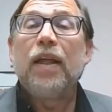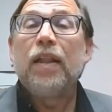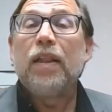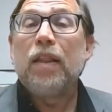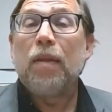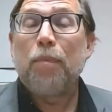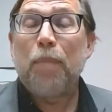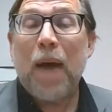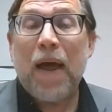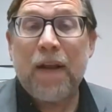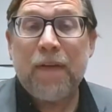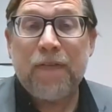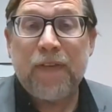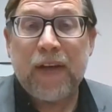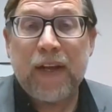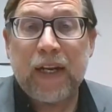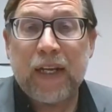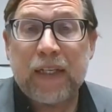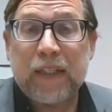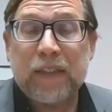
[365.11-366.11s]
The
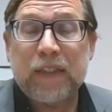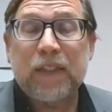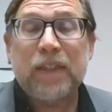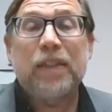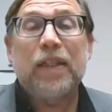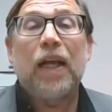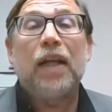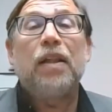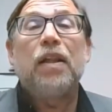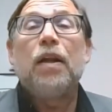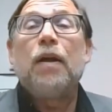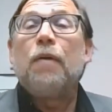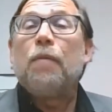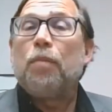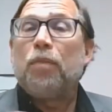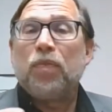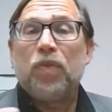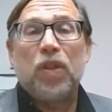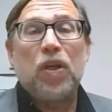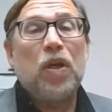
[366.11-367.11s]
benefit is that
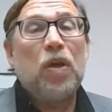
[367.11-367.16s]
the